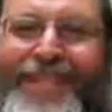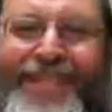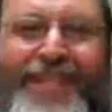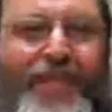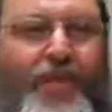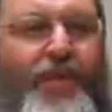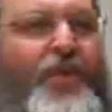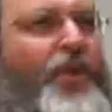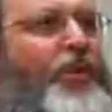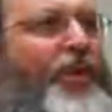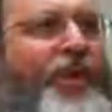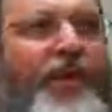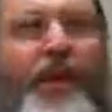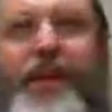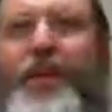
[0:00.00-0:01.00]
What are you talking
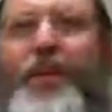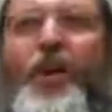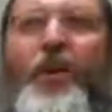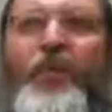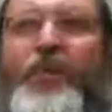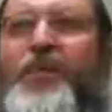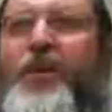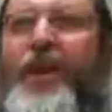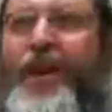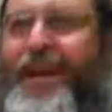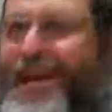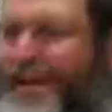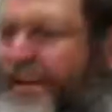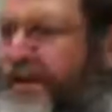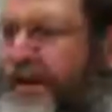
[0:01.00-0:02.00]
about? The Anan HaKavod's going.
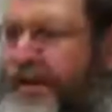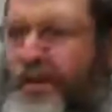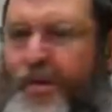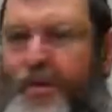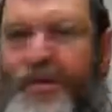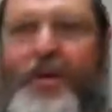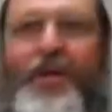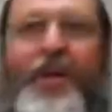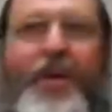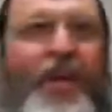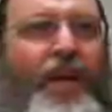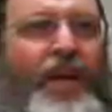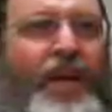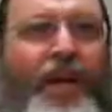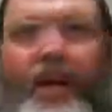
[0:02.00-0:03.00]
I've
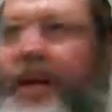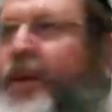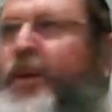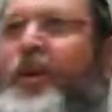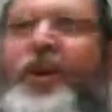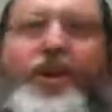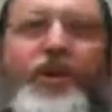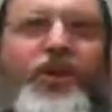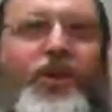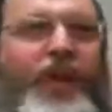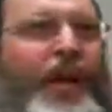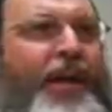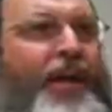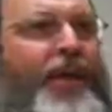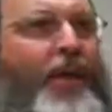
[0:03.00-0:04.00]
got to listen to
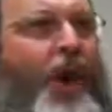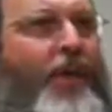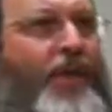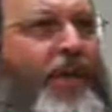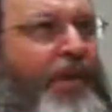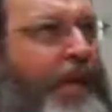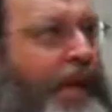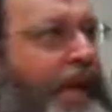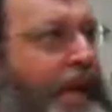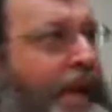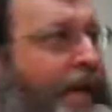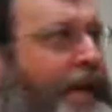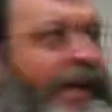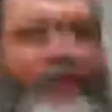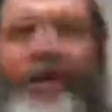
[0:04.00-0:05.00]
the Anan HaKavod.
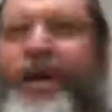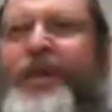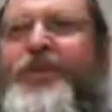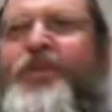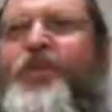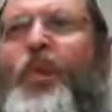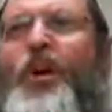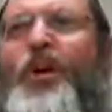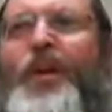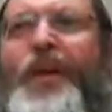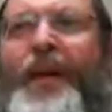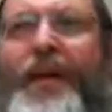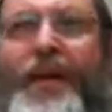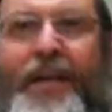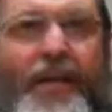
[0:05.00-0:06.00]
I, I, I just work
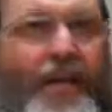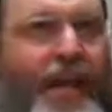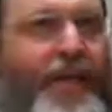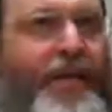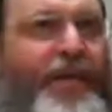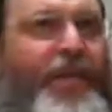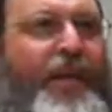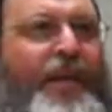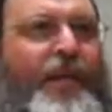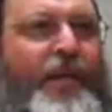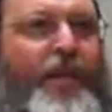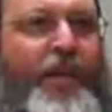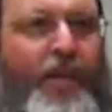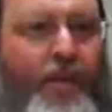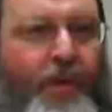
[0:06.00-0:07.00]
here. I, I don't, what do
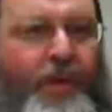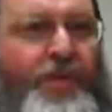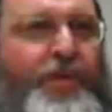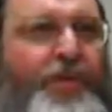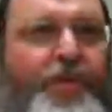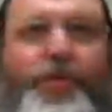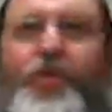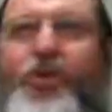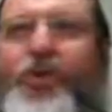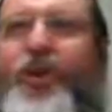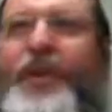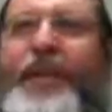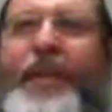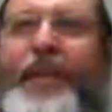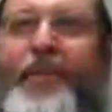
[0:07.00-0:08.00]
you mean? What am I supposed to do?
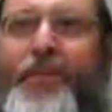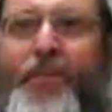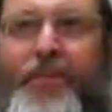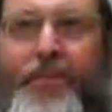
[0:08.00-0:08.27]
Not leave?